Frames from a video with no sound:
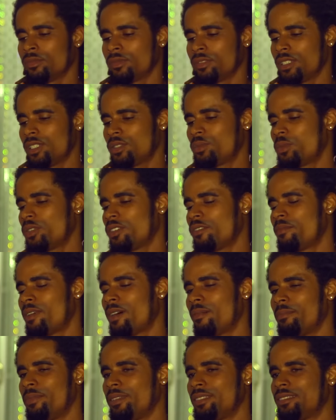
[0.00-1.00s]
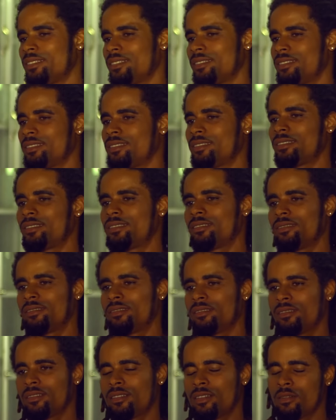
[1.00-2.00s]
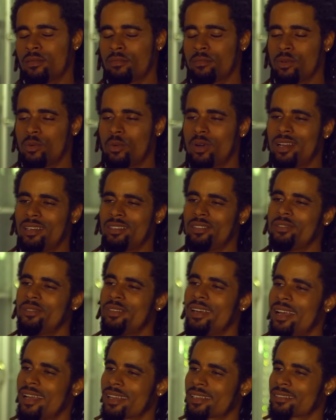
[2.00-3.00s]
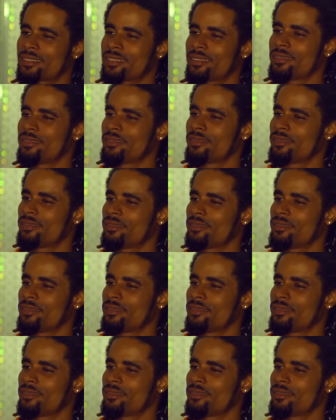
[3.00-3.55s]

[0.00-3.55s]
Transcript: It's one of my businesses. Um, but why do you ask?